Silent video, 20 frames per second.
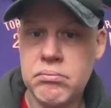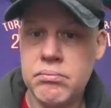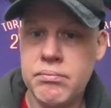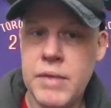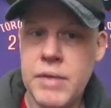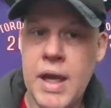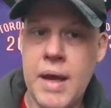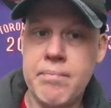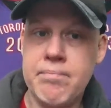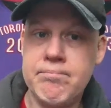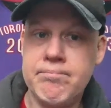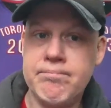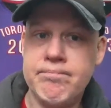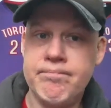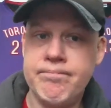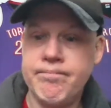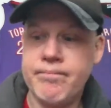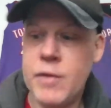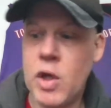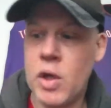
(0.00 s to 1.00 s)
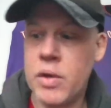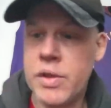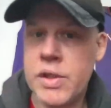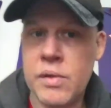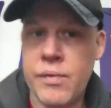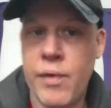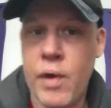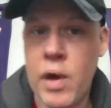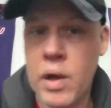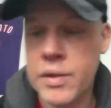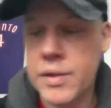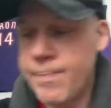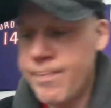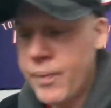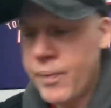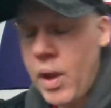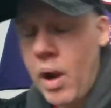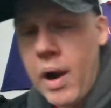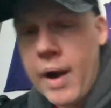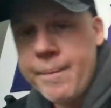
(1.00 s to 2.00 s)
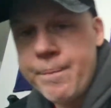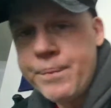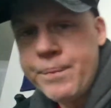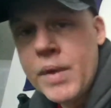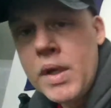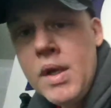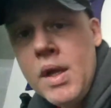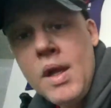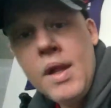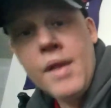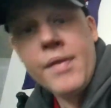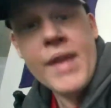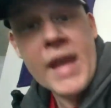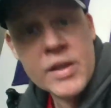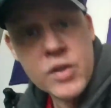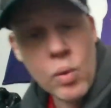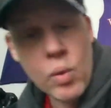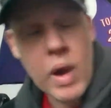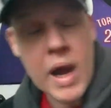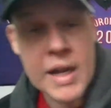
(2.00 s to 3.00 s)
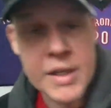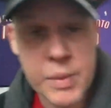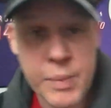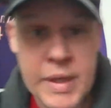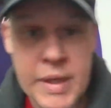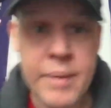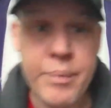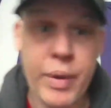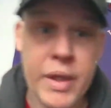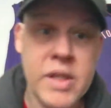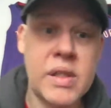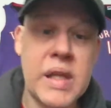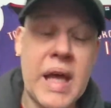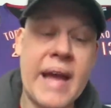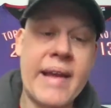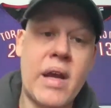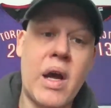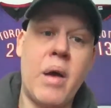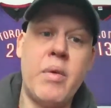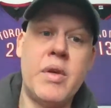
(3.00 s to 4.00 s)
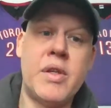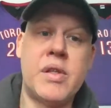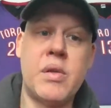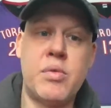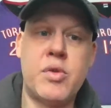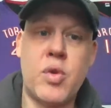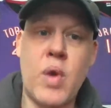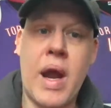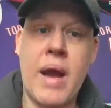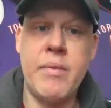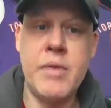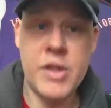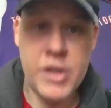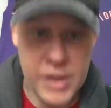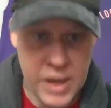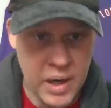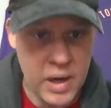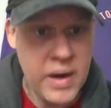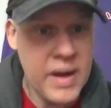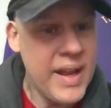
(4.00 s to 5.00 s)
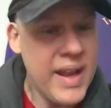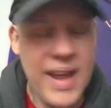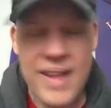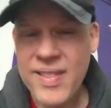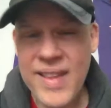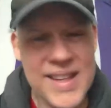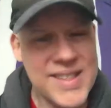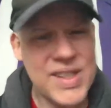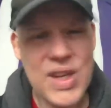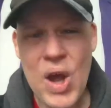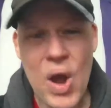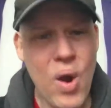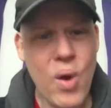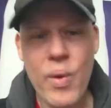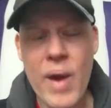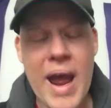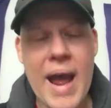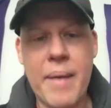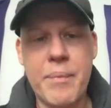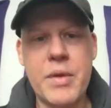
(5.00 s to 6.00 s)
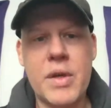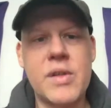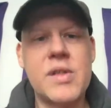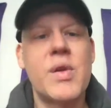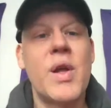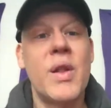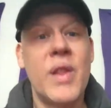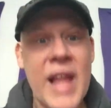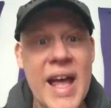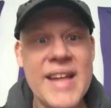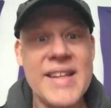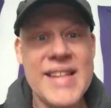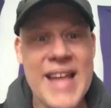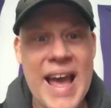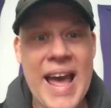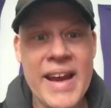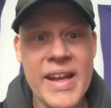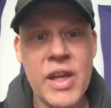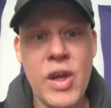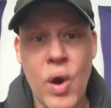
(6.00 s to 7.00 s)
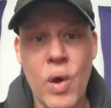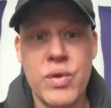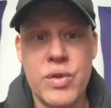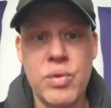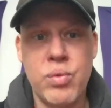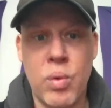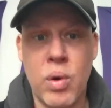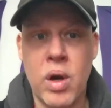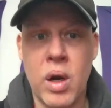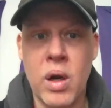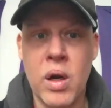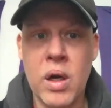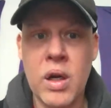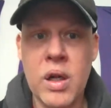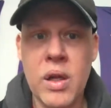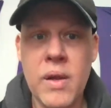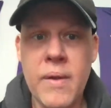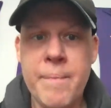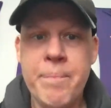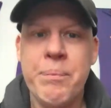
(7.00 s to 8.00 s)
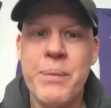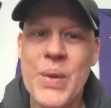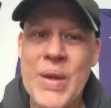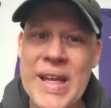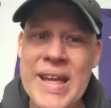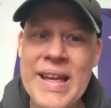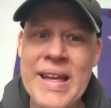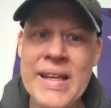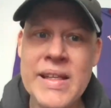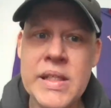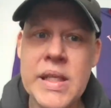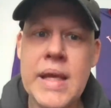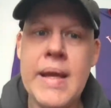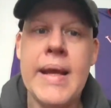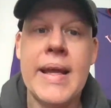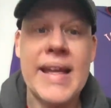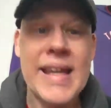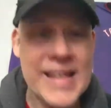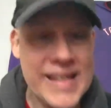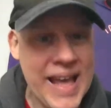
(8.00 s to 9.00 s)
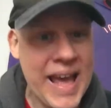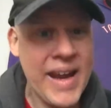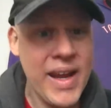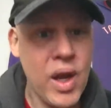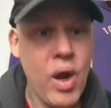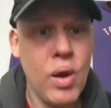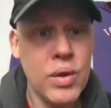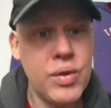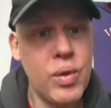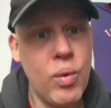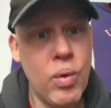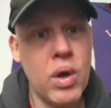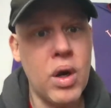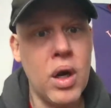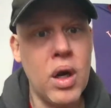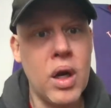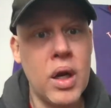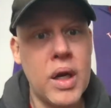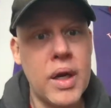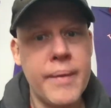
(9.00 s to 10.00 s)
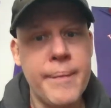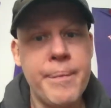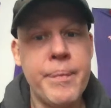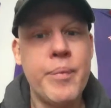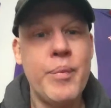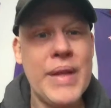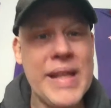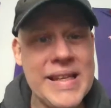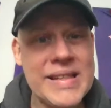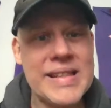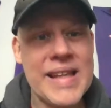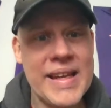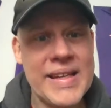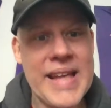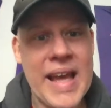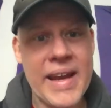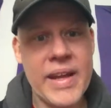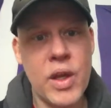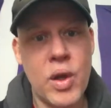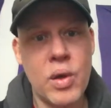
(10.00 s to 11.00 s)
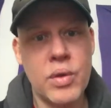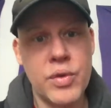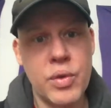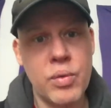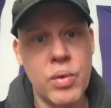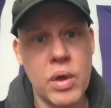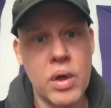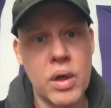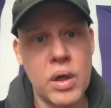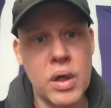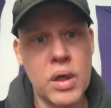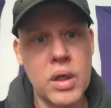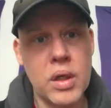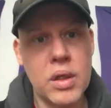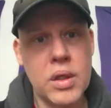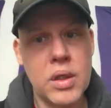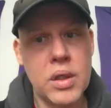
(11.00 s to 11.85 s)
Yeah, go to Sioux Falls. All right. Thanks for watching me. Please like, comment, subscribe, and share. And let's go, Raptors. Let Daddy go to work. Please. Can Daddy go to work? Please let Daddy go to work.